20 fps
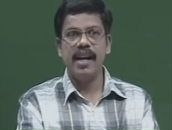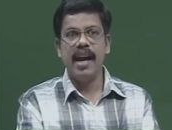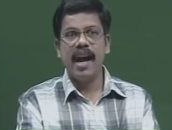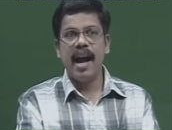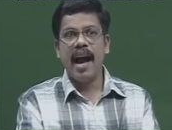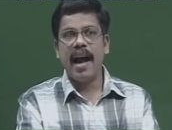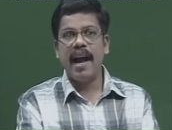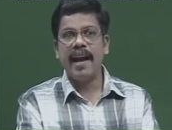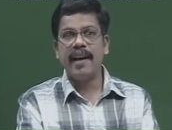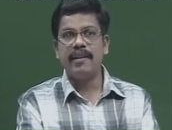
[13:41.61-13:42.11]

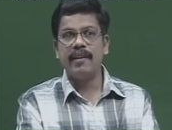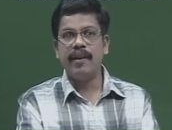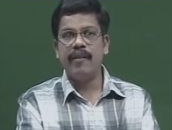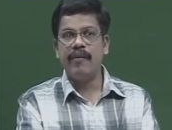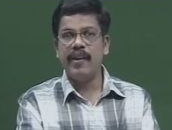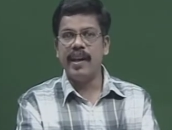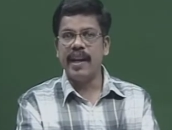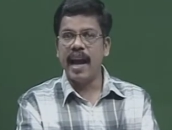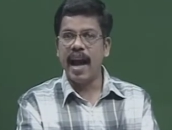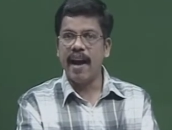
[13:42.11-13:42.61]
and
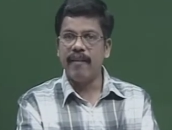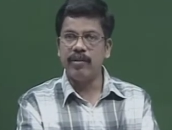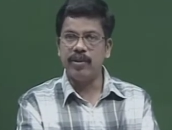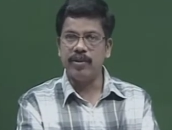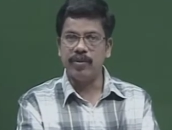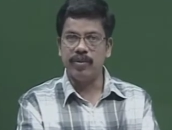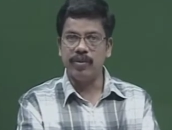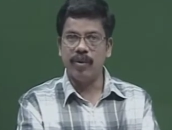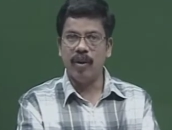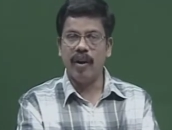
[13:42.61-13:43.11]
we have
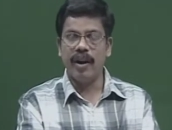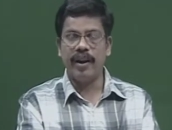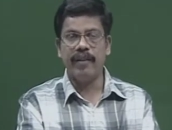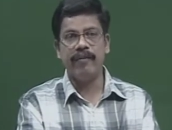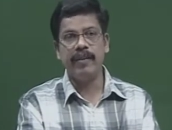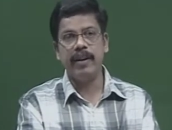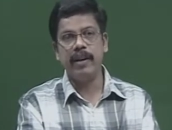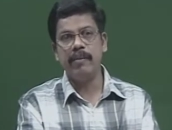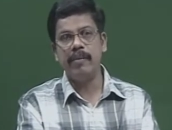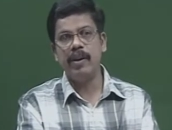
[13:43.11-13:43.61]
to, or a
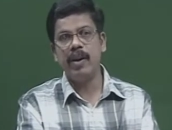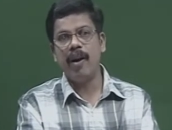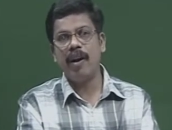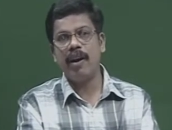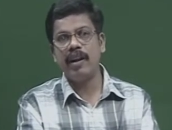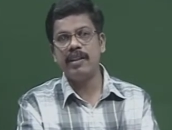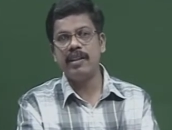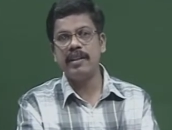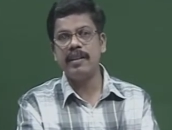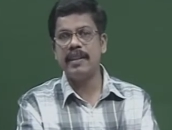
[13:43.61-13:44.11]

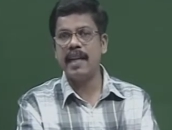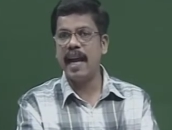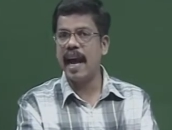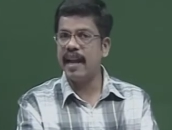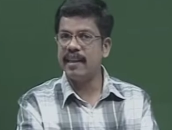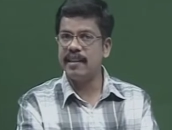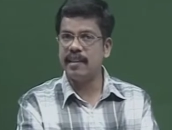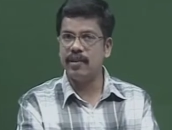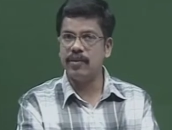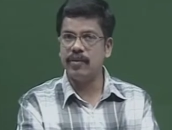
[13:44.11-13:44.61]
phenomenologist
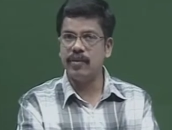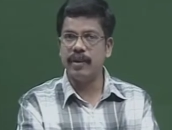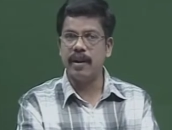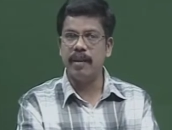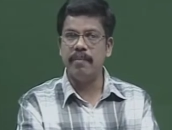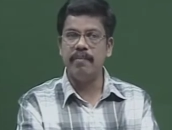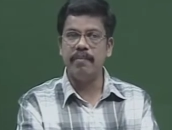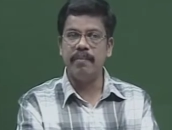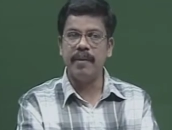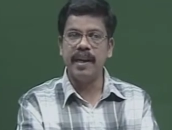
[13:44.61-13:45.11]
has to,
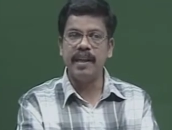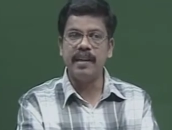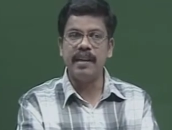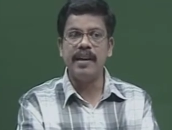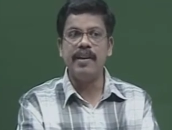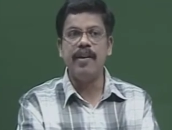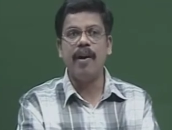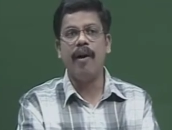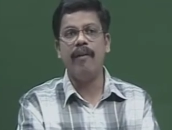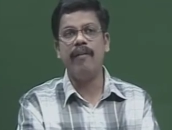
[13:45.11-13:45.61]

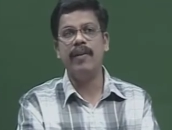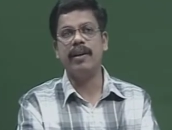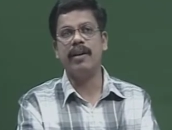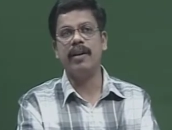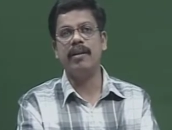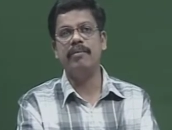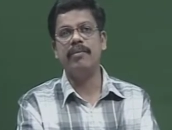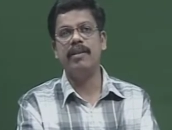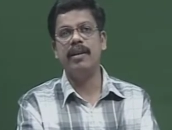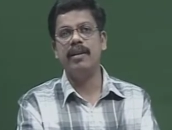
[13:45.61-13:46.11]
completely
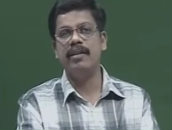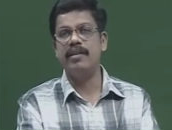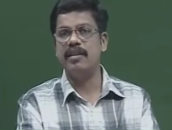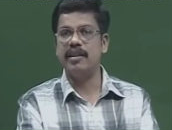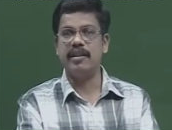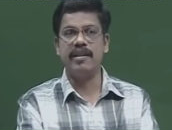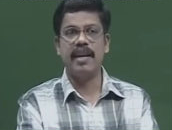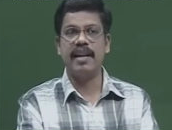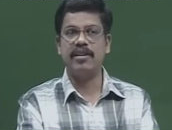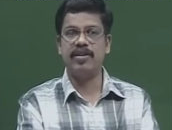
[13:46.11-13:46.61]
overcome
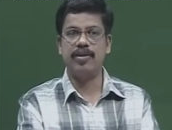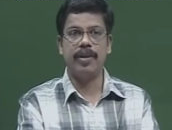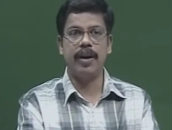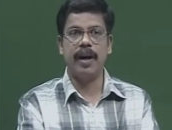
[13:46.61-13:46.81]
this natural